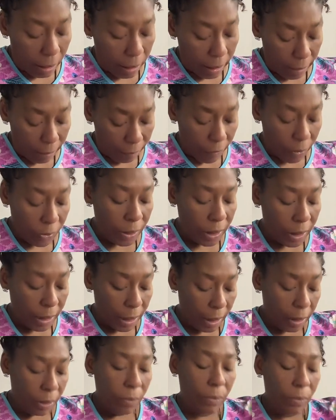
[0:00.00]
The
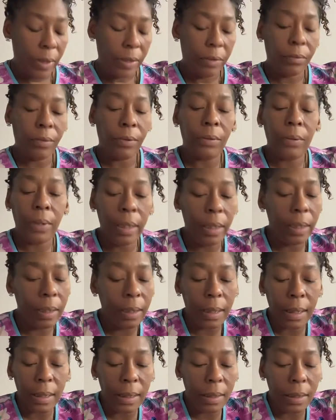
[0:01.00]
adversity you went through.
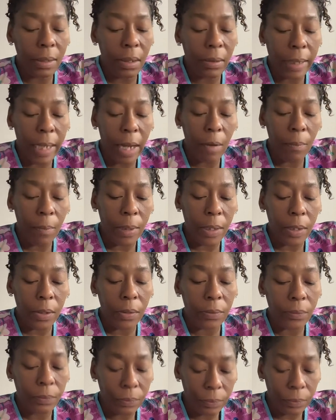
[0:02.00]
This is only helping
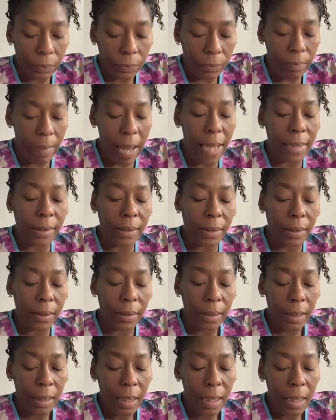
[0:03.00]
you master
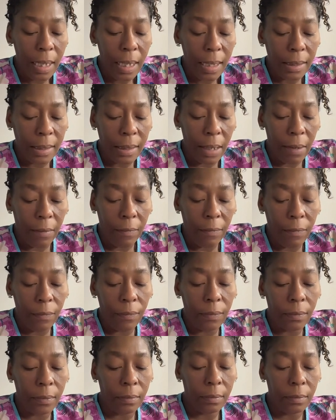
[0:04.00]

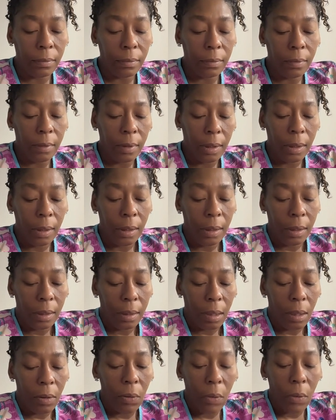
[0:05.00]
self.
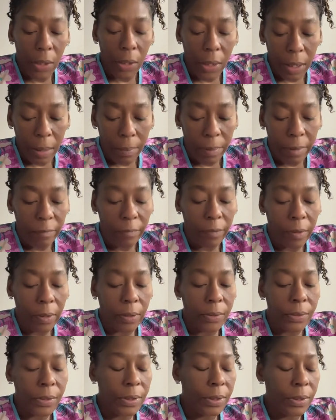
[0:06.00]
Who are you going to put
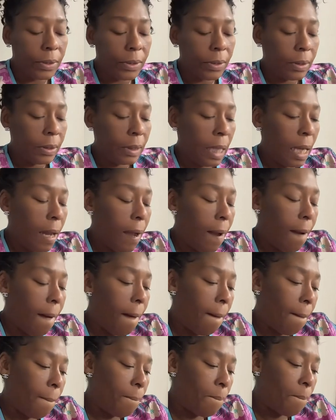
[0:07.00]
first?
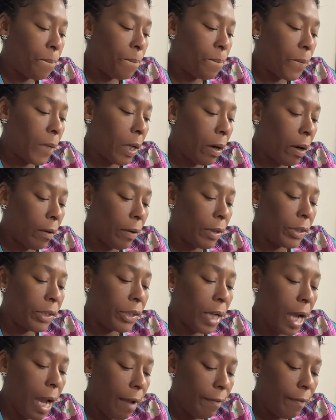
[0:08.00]
Your courage,
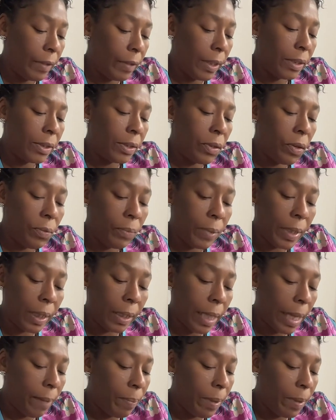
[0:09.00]
your confidence, knowing when
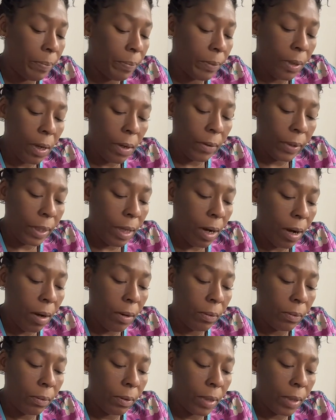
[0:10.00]
to let people go that
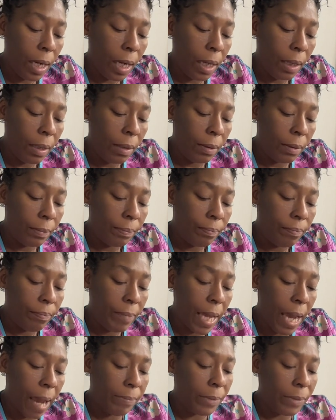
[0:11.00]
aren't.
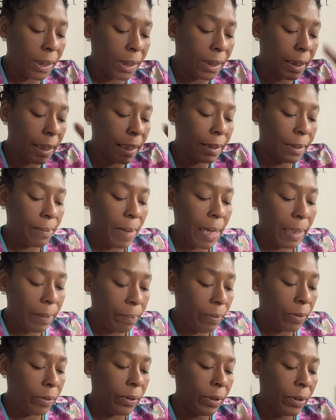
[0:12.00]
I'm just seeing somebody
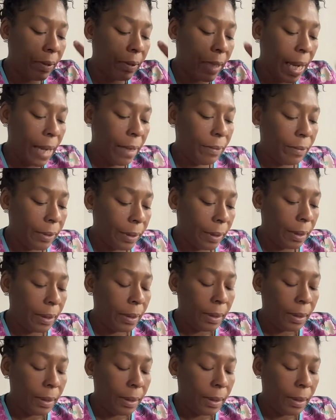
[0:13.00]
pull you down.